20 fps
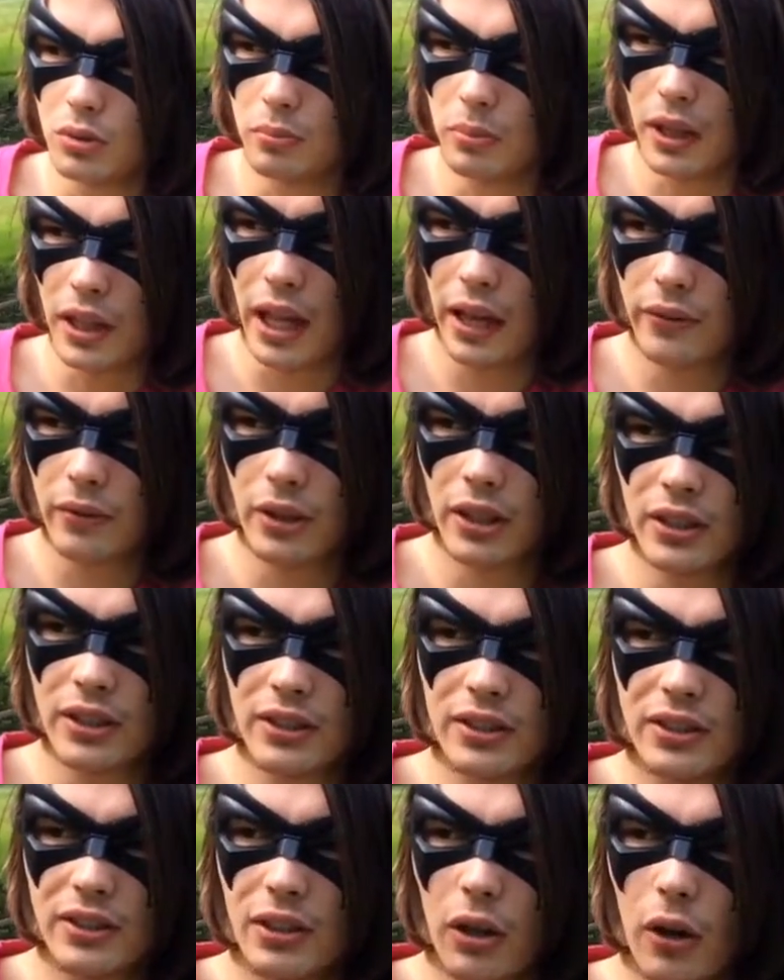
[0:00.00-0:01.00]
but
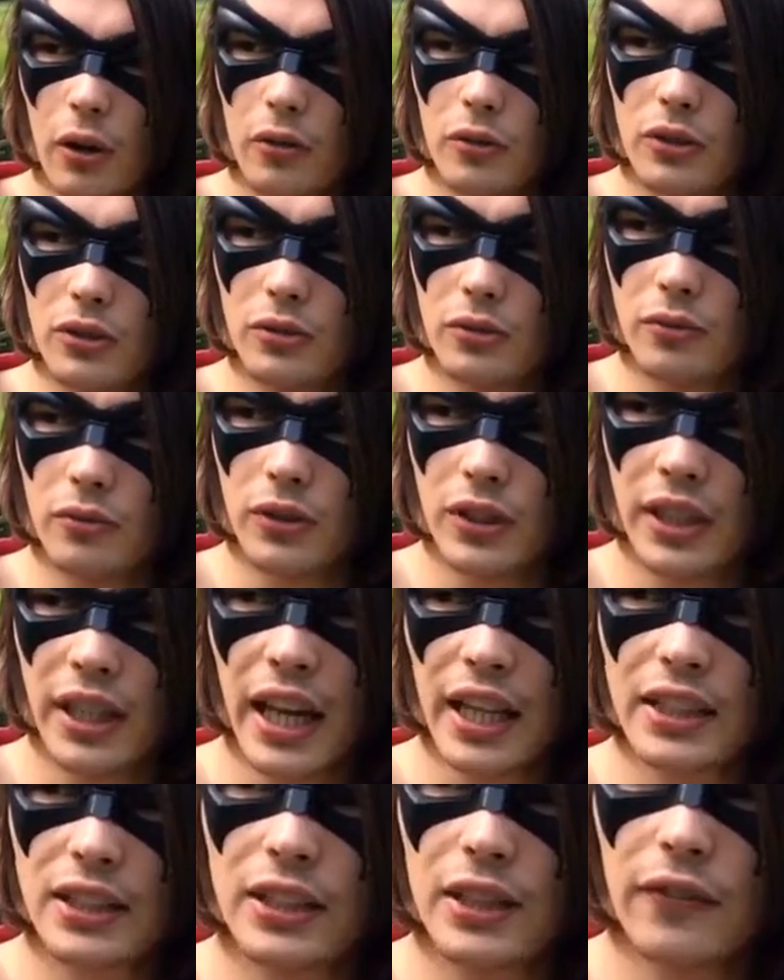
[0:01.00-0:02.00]
everyone
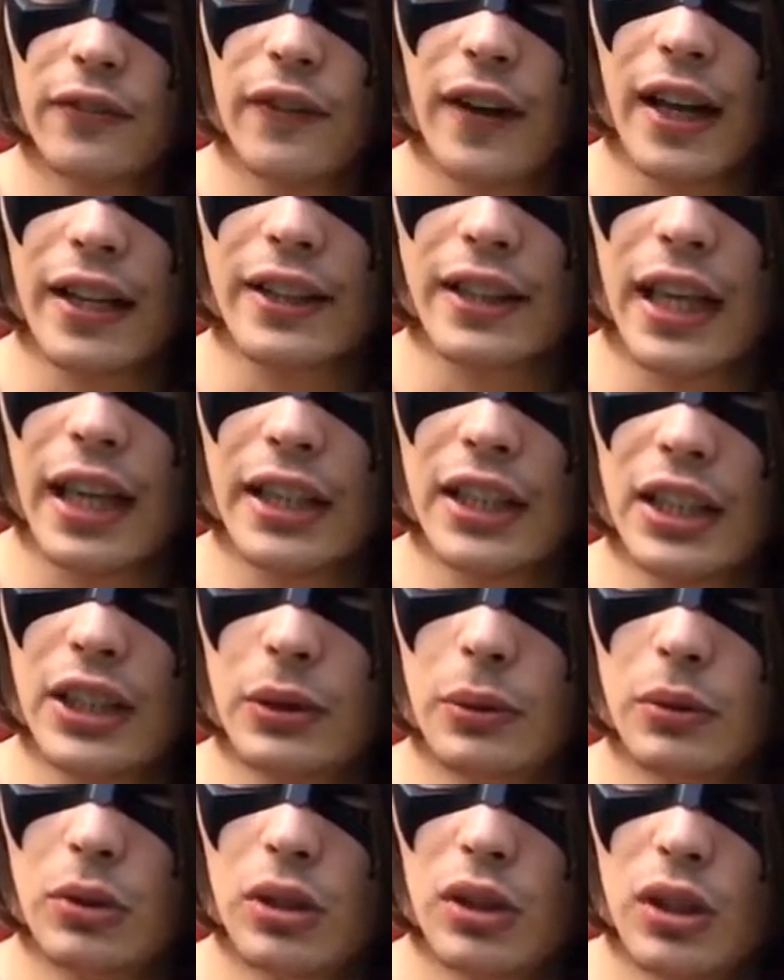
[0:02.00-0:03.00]
forgets the fact that
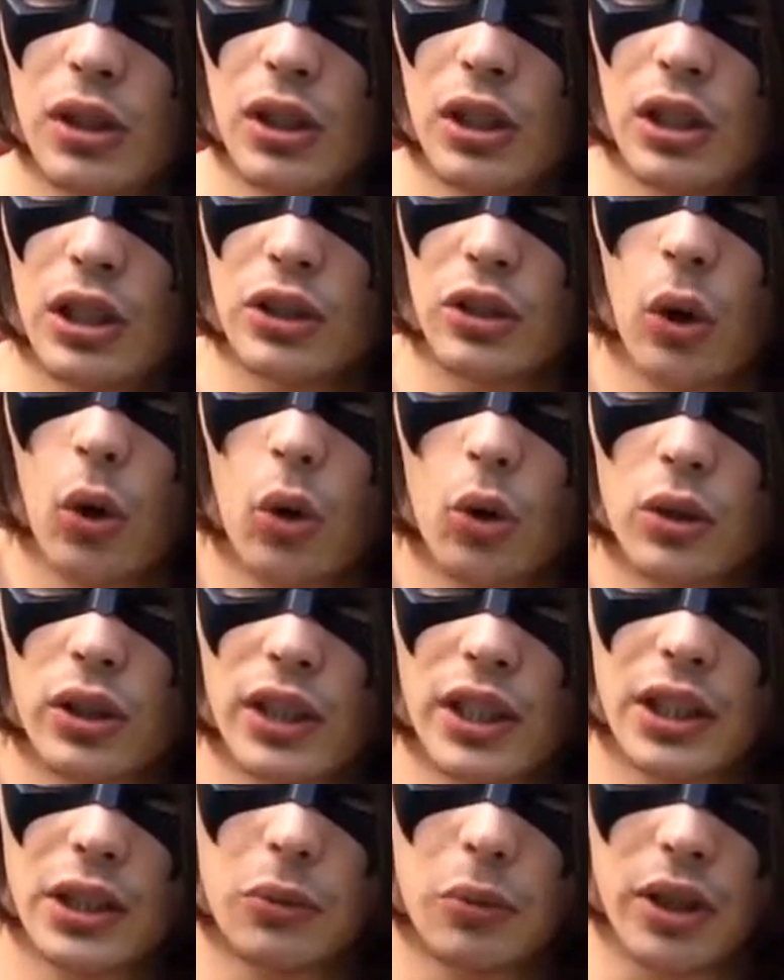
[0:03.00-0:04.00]
this whole
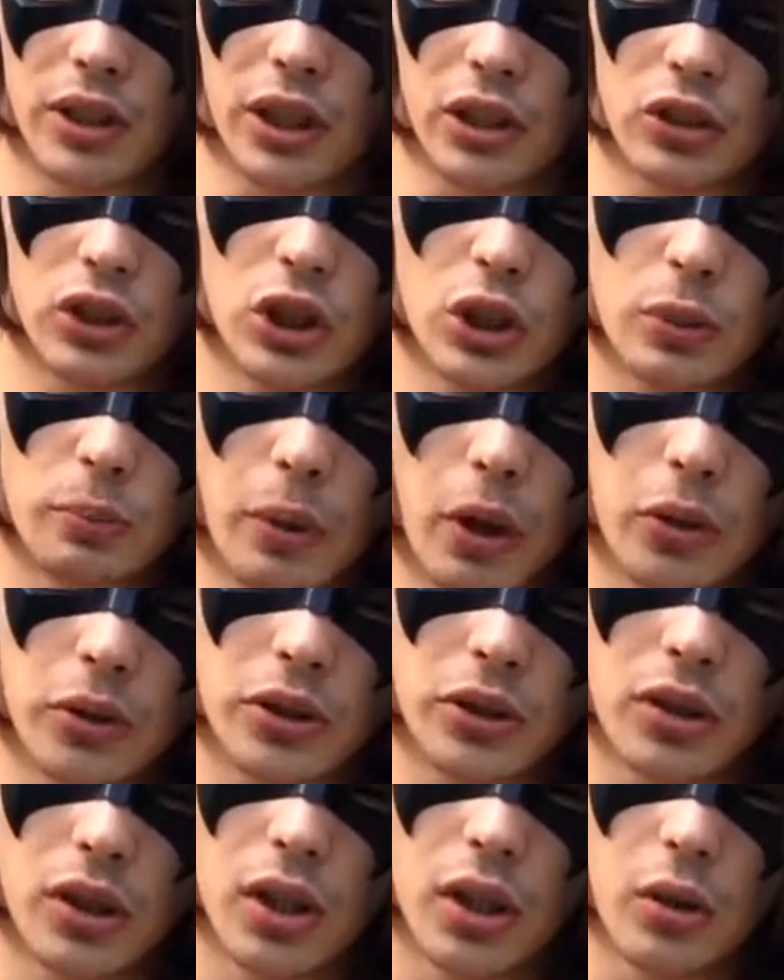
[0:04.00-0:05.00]
thing with the two
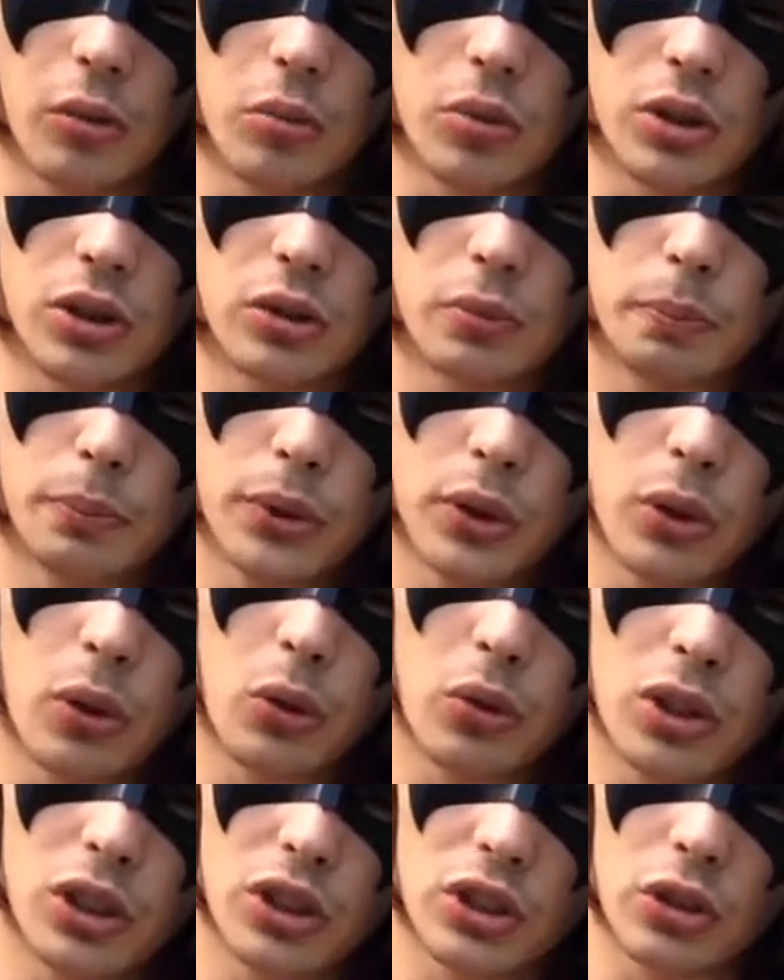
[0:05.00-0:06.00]
boats was
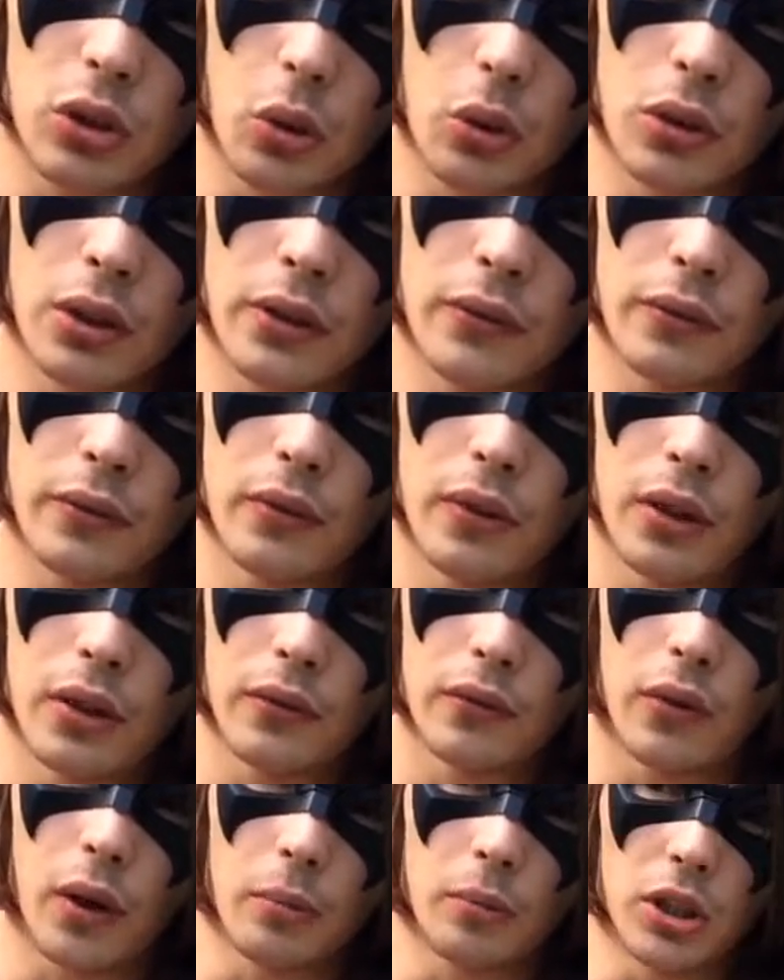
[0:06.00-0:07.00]
purely stolen
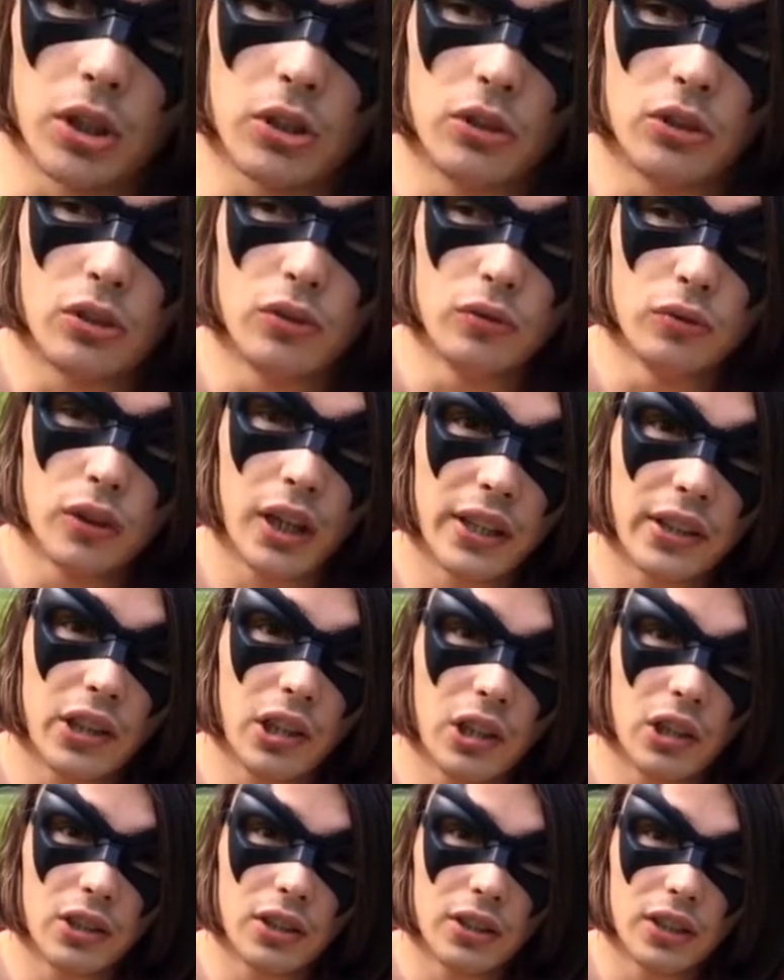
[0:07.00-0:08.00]
from the
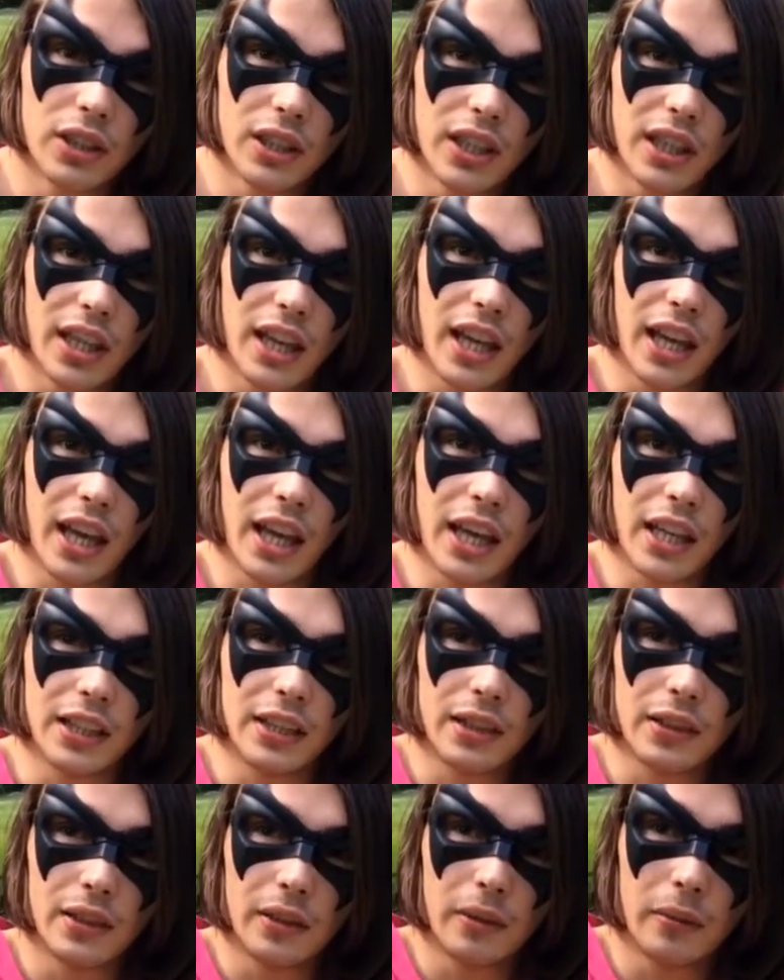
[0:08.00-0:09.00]
Riddler
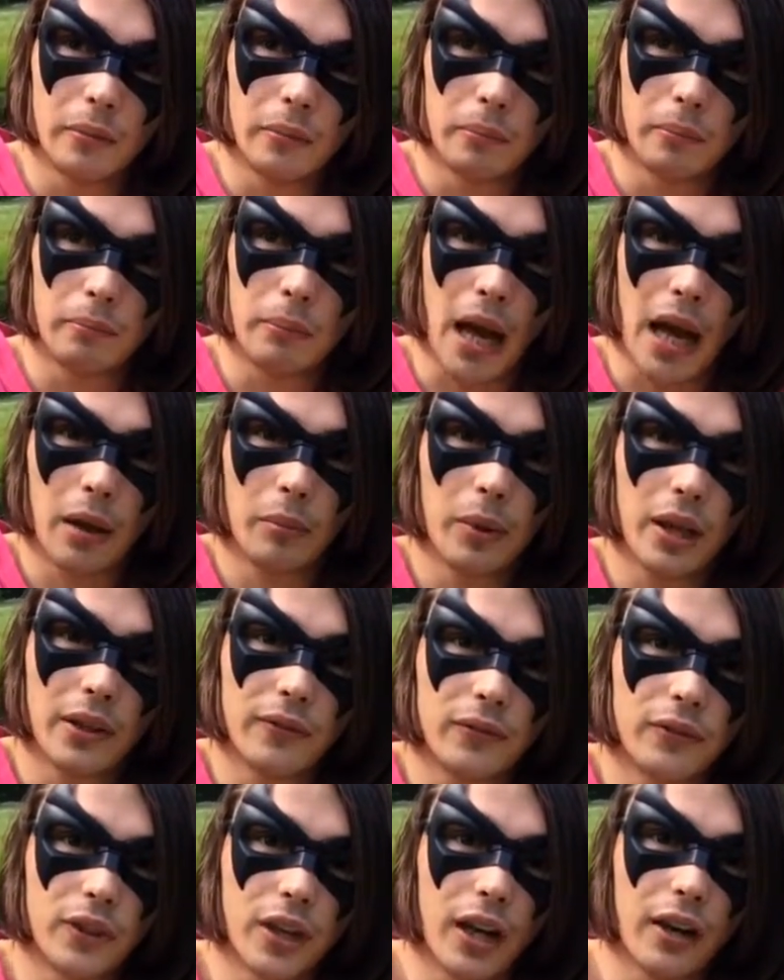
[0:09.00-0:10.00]
and
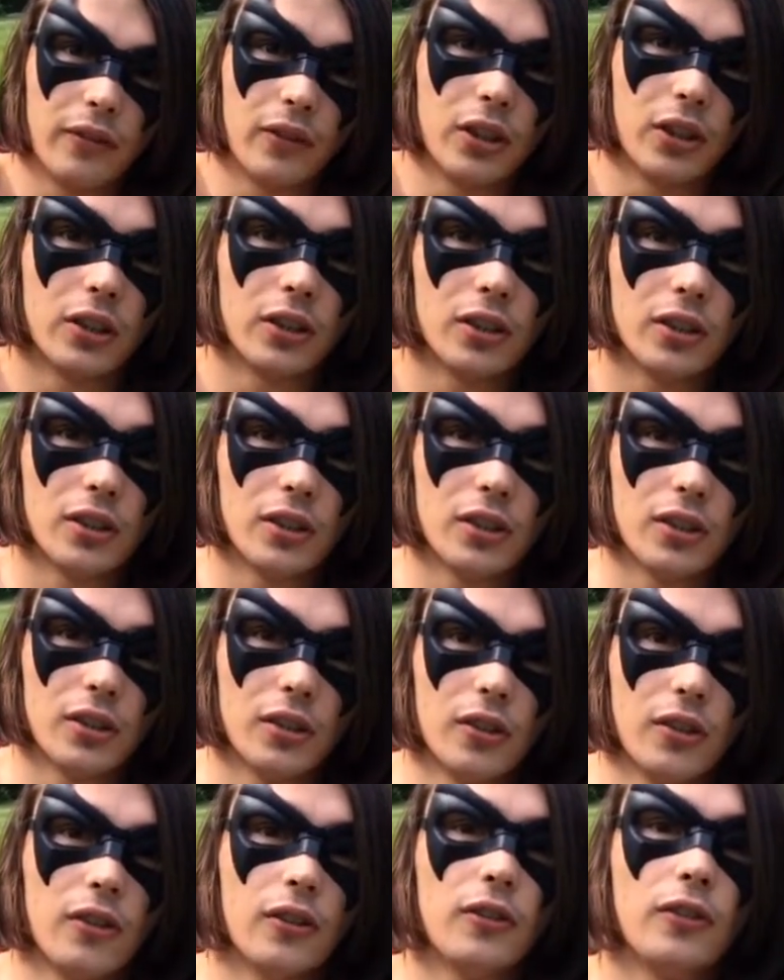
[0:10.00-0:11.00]
Batman Forever.
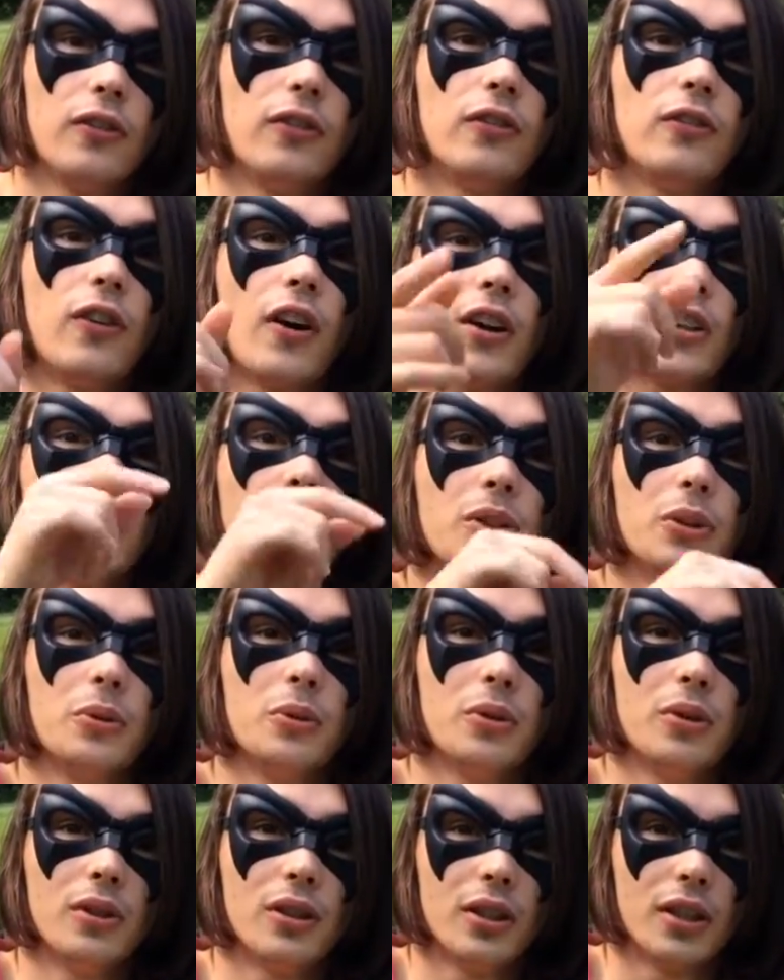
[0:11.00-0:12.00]
Fuck
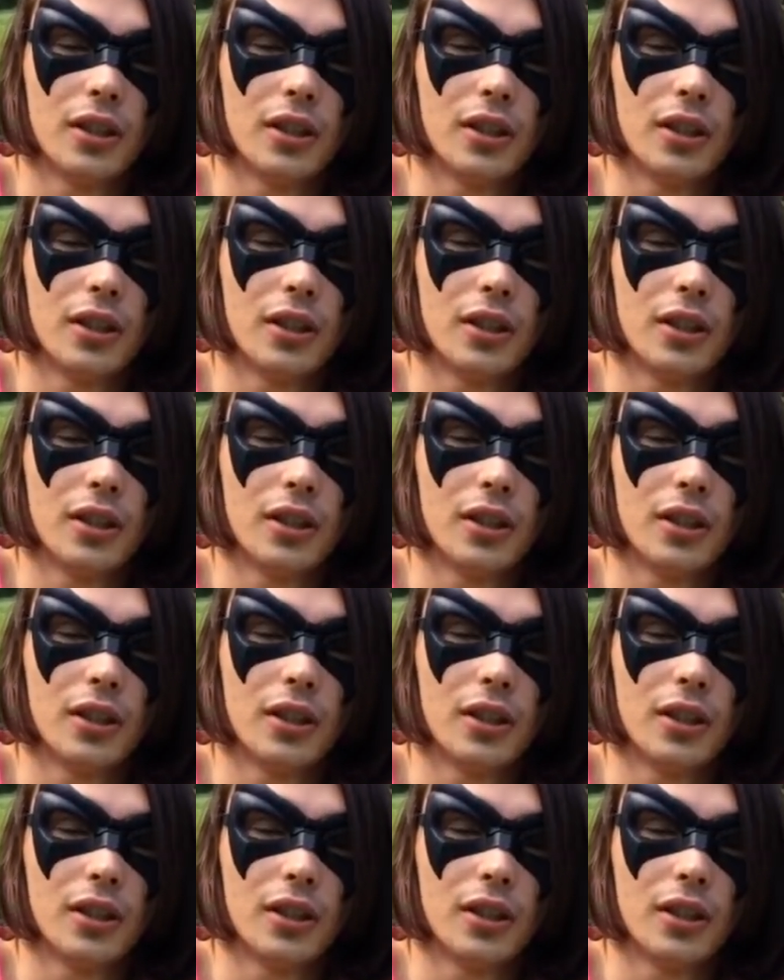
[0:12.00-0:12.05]
you.